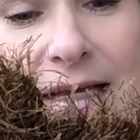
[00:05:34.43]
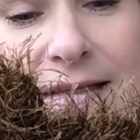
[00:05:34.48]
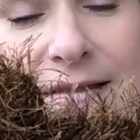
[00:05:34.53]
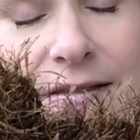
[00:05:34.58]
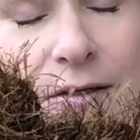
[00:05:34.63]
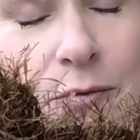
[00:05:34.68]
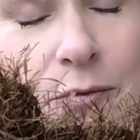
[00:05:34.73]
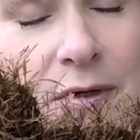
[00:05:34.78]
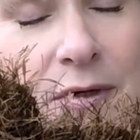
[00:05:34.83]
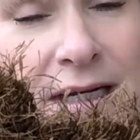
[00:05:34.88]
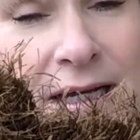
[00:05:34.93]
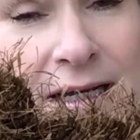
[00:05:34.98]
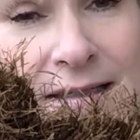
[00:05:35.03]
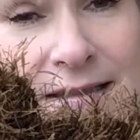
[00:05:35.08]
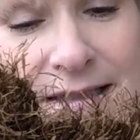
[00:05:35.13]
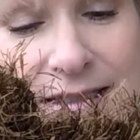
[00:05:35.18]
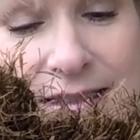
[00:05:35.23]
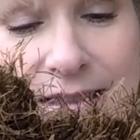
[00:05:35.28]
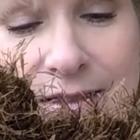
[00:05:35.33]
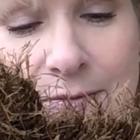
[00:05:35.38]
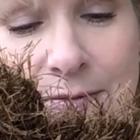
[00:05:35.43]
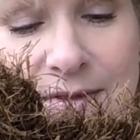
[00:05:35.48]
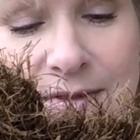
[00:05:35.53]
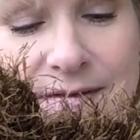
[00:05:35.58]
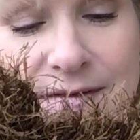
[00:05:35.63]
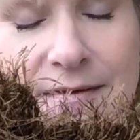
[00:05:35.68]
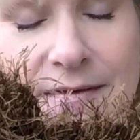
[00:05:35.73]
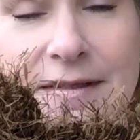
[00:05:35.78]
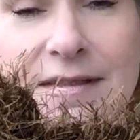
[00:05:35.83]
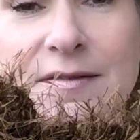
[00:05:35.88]
so what I did
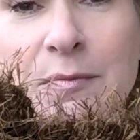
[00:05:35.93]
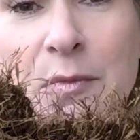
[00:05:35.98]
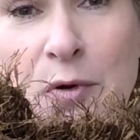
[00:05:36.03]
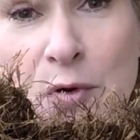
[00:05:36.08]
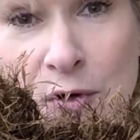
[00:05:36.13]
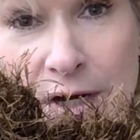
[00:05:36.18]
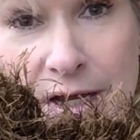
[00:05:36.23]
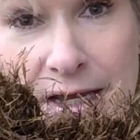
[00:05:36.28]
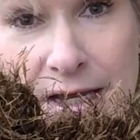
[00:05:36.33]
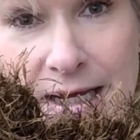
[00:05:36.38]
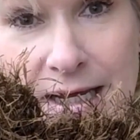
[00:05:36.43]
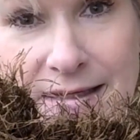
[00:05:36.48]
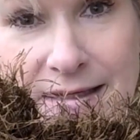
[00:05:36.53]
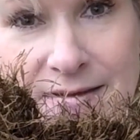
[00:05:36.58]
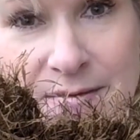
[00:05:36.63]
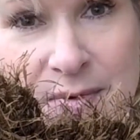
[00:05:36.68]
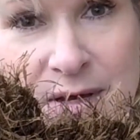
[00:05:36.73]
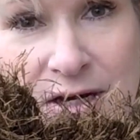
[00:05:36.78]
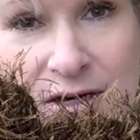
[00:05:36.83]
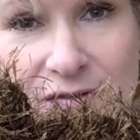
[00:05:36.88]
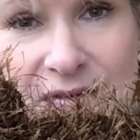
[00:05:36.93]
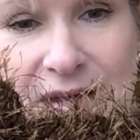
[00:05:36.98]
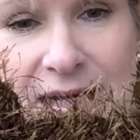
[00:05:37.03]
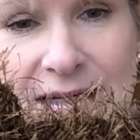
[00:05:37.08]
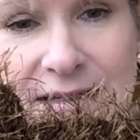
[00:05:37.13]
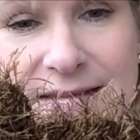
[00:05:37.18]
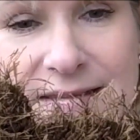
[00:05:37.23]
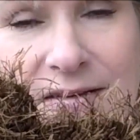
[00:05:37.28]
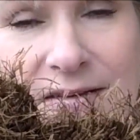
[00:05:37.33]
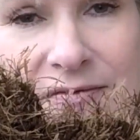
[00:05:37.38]
was, this morning, as a matter of
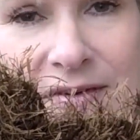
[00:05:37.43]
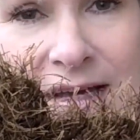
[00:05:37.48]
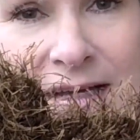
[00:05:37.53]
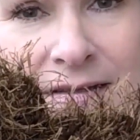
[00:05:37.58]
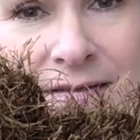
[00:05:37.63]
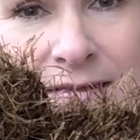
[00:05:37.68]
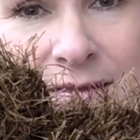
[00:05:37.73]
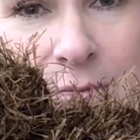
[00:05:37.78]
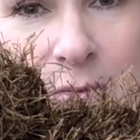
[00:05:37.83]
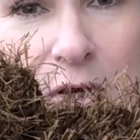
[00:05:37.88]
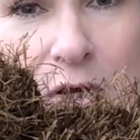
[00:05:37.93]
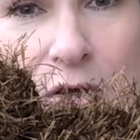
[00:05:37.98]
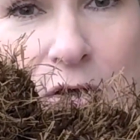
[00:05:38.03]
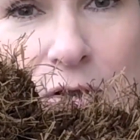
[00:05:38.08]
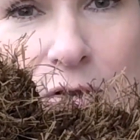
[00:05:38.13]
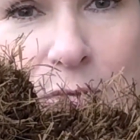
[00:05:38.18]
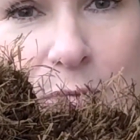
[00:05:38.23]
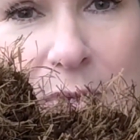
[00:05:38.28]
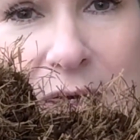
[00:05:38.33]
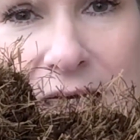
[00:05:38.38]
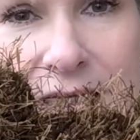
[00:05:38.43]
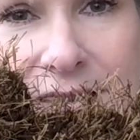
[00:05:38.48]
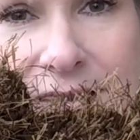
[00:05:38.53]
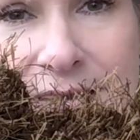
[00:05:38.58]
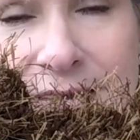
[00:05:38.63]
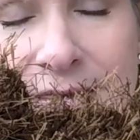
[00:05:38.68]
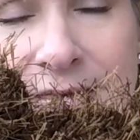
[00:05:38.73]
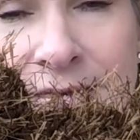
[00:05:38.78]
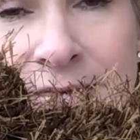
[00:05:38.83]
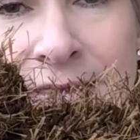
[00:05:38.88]
fact, is I found some old
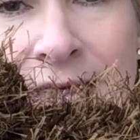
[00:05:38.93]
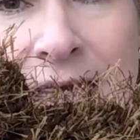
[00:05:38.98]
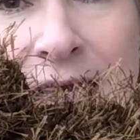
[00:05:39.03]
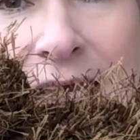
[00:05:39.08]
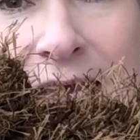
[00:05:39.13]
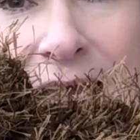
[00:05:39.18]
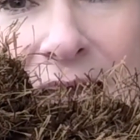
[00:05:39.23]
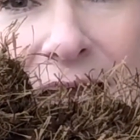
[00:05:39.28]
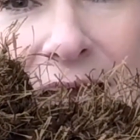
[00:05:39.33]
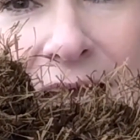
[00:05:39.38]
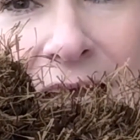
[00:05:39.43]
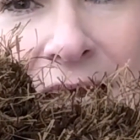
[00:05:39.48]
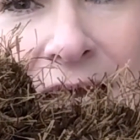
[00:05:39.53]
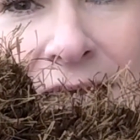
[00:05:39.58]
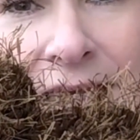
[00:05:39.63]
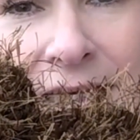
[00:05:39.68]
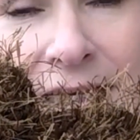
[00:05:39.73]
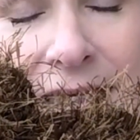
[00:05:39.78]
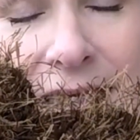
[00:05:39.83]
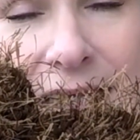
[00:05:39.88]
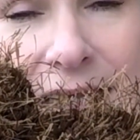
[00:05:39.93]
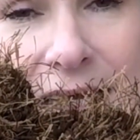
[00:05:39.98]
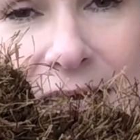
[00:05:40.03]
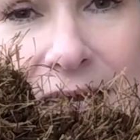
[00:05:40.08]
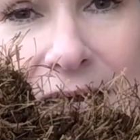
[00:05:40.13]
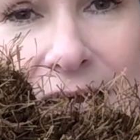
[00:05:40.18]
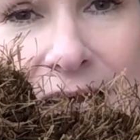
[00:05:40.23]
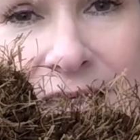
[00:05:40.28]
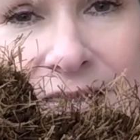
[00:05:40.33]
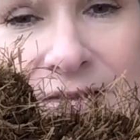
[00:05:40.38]
buttons and
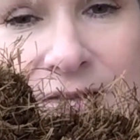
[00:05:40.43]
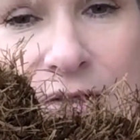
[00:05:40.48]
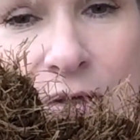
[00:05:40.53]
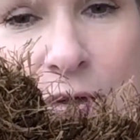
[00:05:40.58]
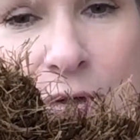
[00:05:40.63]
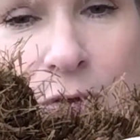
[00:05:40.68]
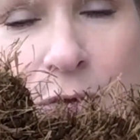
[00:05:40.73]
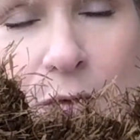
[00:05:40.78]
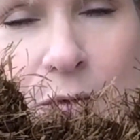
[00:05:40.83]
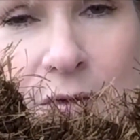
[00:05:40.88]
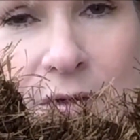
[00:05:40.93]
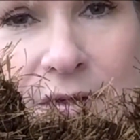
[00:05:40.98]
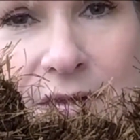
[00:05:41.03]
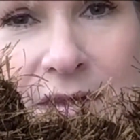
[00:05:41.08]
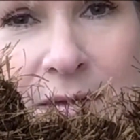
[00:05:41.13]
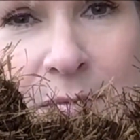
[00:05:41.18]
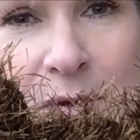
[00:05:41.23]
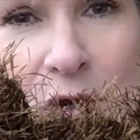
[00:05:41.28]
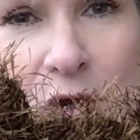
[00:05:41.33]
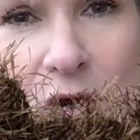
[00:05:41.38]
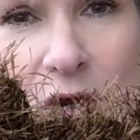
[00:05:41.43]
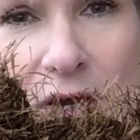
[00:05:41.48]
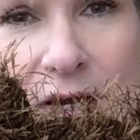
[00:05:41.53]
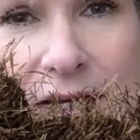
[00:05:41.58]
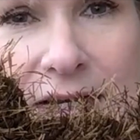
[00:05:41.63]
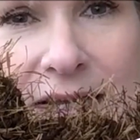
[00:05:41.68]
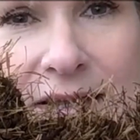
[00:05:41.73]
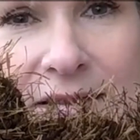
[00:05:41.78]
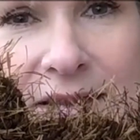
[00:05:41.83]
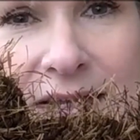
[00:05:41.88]
I sewed them
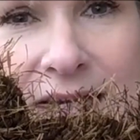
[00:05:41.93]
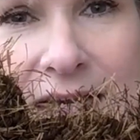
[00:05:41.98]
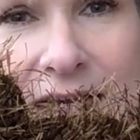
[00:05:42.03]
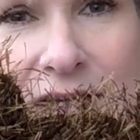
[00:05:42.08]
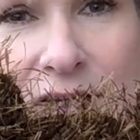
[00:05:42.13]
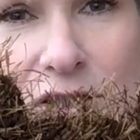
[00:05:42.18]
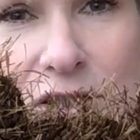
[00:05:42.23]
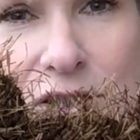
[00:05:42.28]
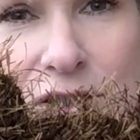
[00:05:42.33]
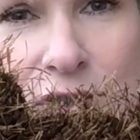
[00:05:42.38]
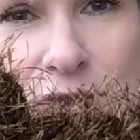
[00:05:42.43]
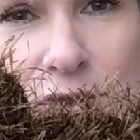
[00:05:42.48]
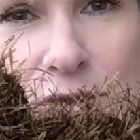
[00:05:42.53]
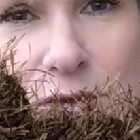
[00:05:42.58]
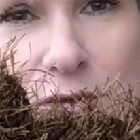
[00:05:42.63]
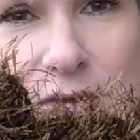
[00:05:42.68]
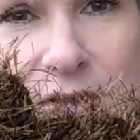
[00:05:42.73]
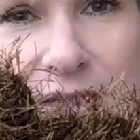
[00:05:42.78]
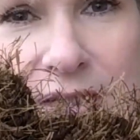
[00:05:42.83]
on, and then I glued